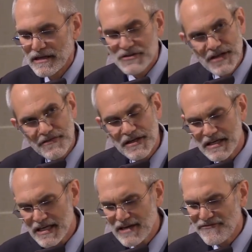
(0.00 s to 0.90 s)
Instead,
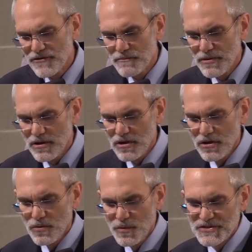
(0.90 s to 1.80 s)
the key for
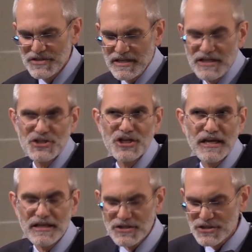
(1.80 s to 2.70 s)
Paul was that he
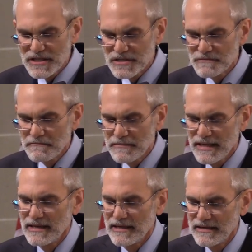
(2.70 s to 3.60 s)
changed his
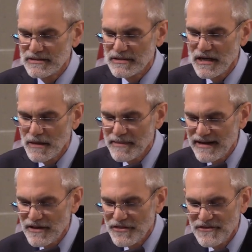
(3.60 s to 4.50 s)
mind
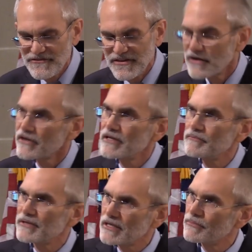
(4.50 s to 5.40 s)
about the
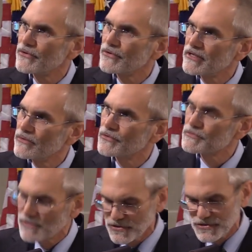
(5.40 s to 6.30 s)
very people he
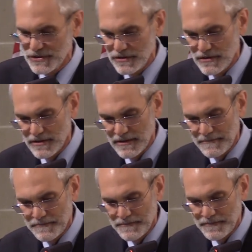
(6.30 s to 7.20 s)
was
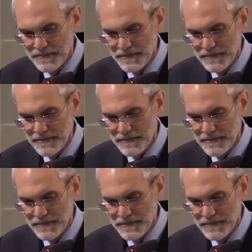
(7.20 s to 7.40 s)
persecuting.